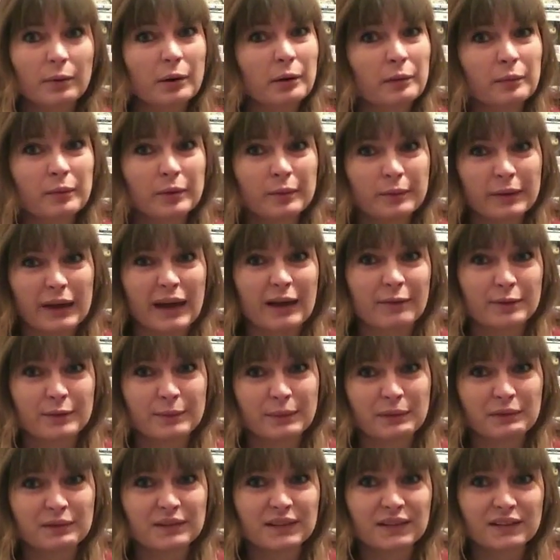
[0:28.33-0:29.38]
probably would have happened
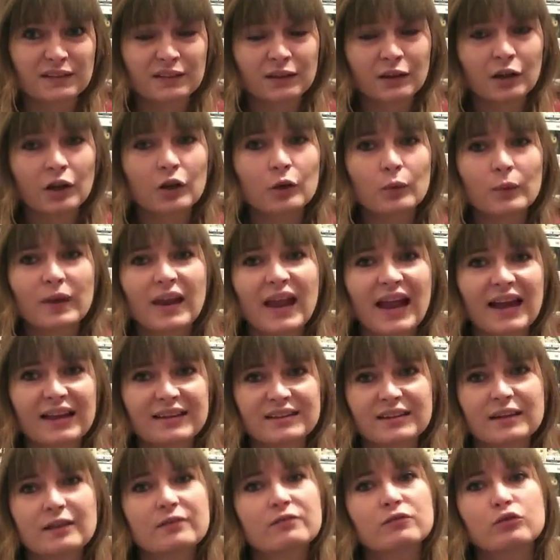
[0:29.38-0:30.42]
about 6 o'clock, we
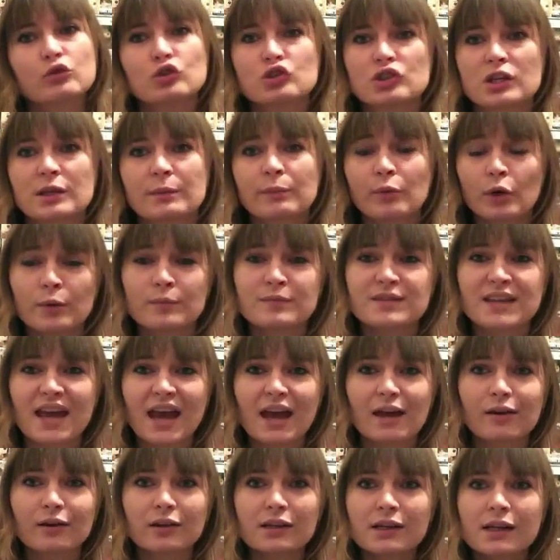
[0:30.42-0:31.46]
had to unfortunately put him
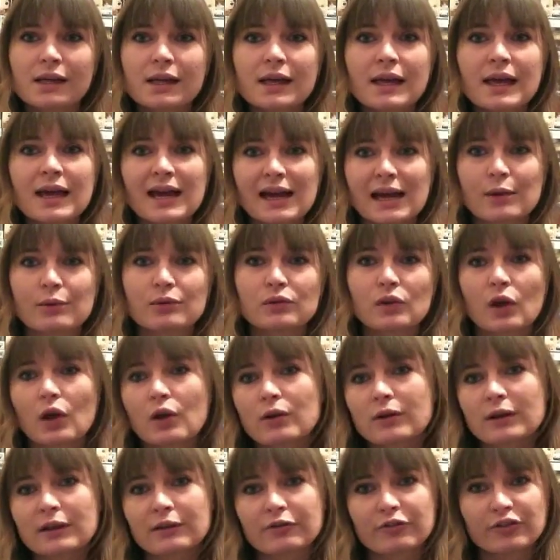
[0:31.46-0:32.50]
down. He was
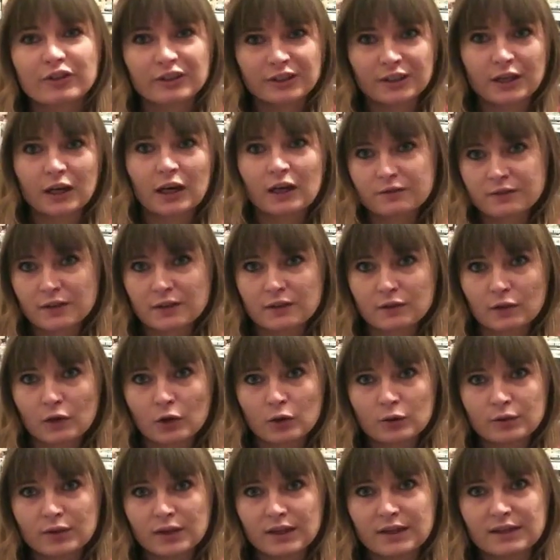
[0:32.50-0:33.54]
only 3.5 years
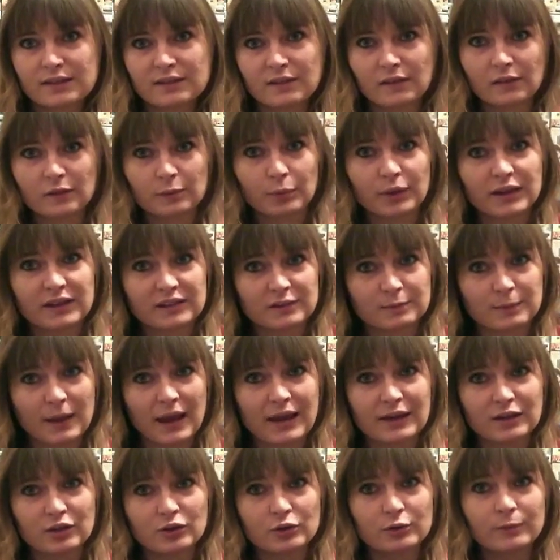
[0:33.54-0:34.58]
old and it's a Springer
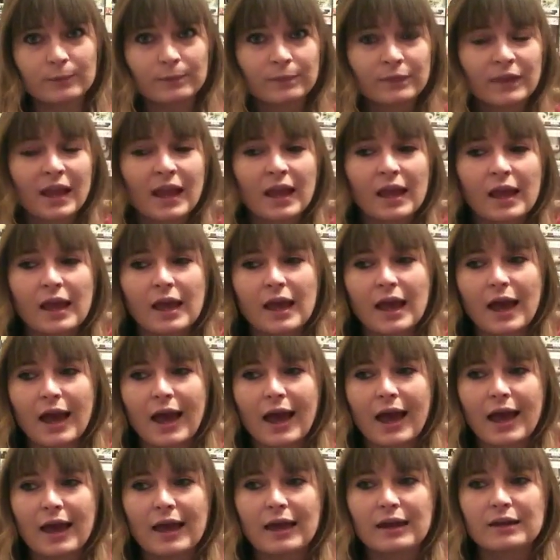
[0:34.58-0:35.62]
Spaniel,
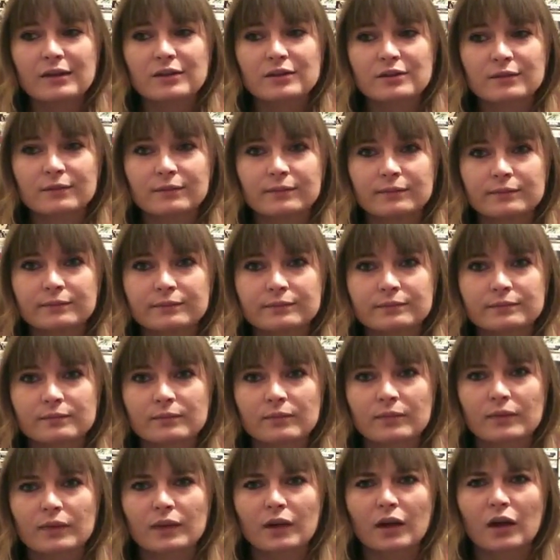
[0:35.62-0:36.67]
and
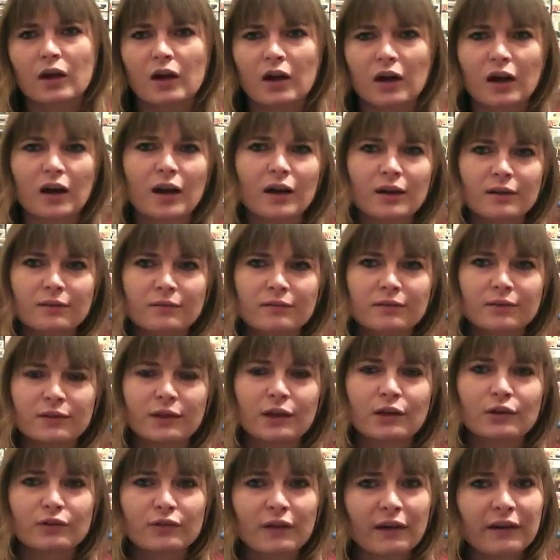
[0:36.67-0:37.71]

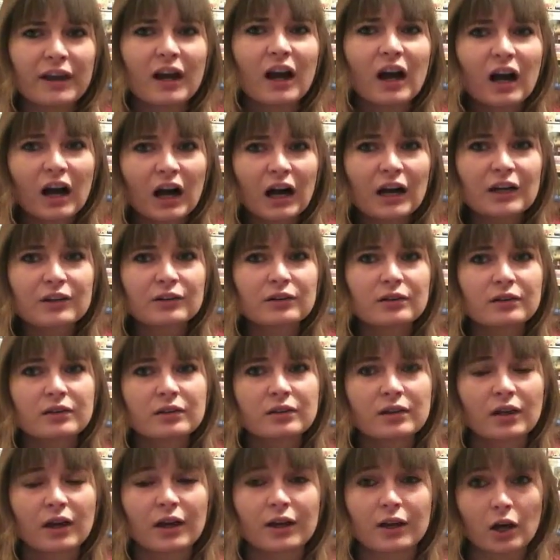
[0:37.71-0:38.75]
it was very hard.
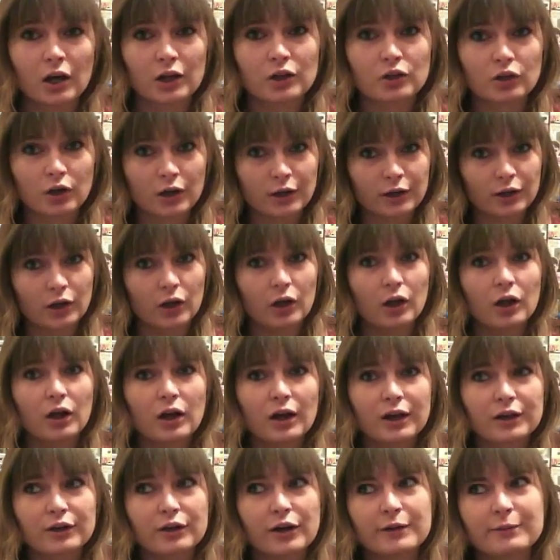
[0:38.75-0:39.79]
Like, I cried a
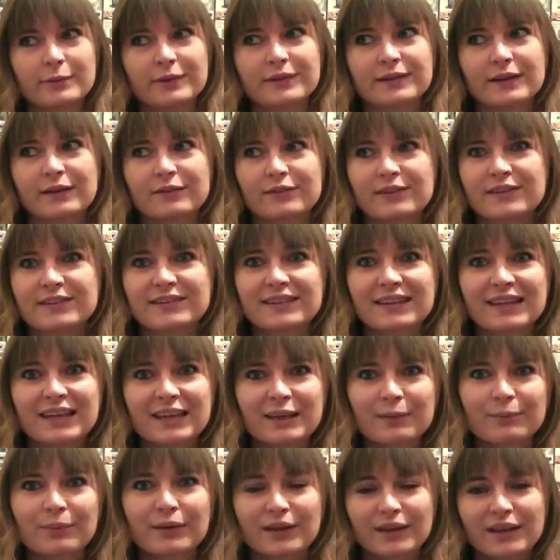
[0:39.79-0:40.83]
lot, I cried myself to
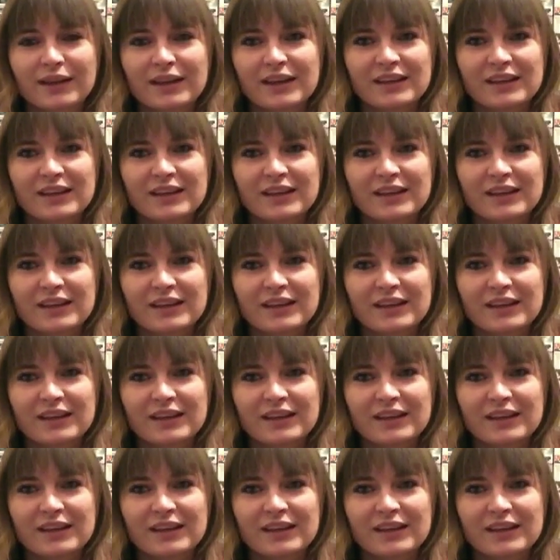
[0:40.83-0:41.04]
sleep,